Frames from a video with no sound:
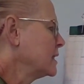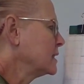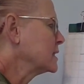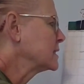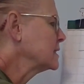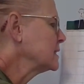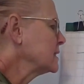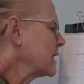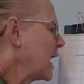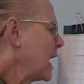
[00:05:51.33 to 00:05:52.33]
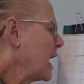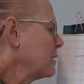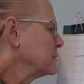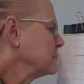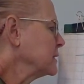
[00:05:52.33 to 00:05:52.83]
This is his
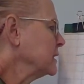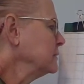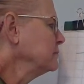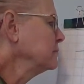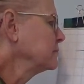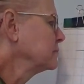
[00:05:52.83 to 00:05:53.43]
abdomen.